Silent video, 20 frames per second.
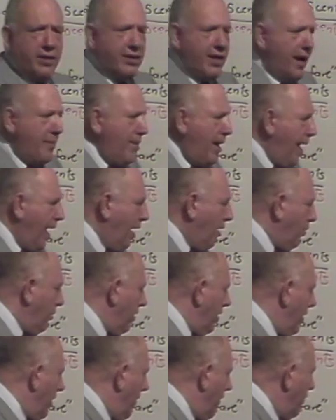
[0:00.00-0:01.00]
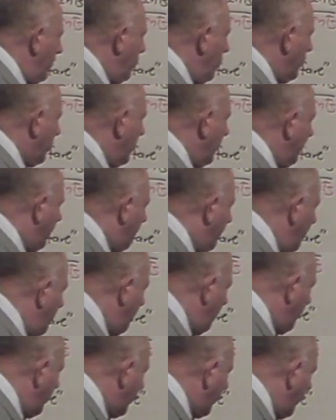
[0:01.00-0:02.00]
somehow you
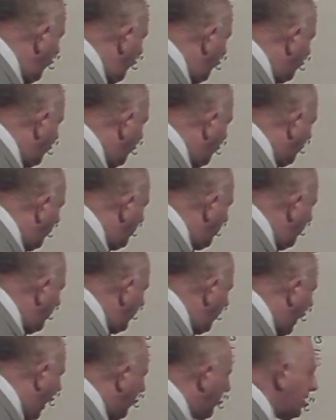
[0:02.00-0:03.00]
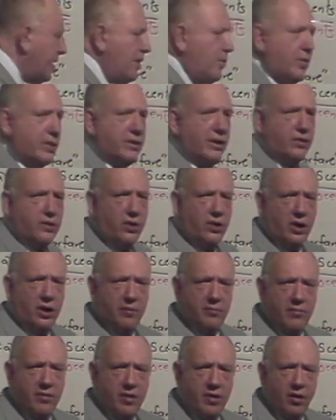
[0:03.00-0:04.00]
confuse the familiarity with the
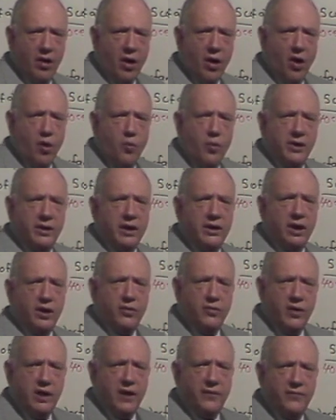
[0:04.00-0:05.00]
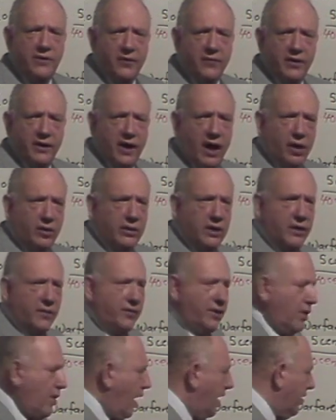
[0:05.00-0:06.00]
terms with the degree of difficulty of
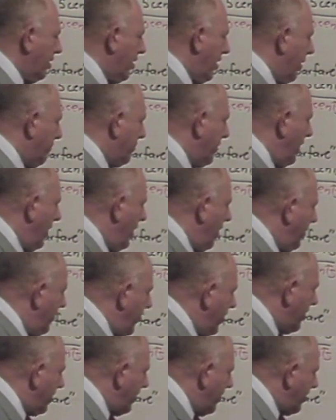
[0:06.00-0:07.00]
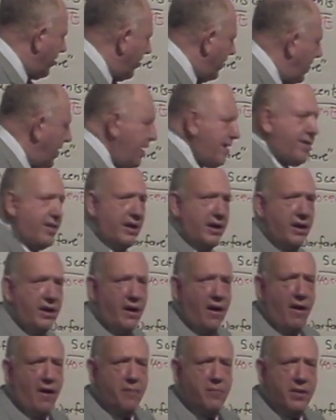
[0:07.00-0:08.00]
the concept. This is
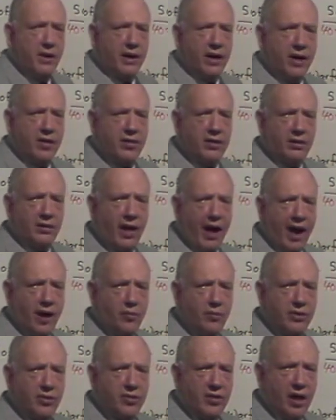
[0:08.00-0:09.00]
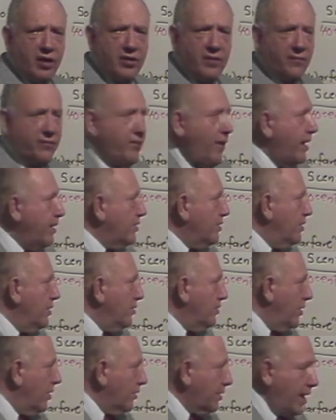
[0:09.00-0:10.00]
easy because the language doesn't frighten
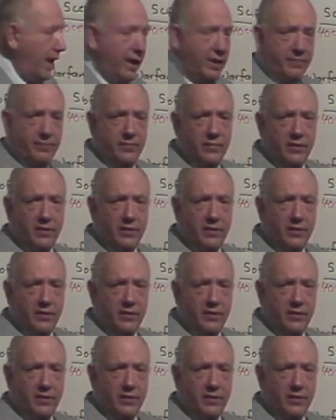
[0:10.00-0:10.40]
you, okay?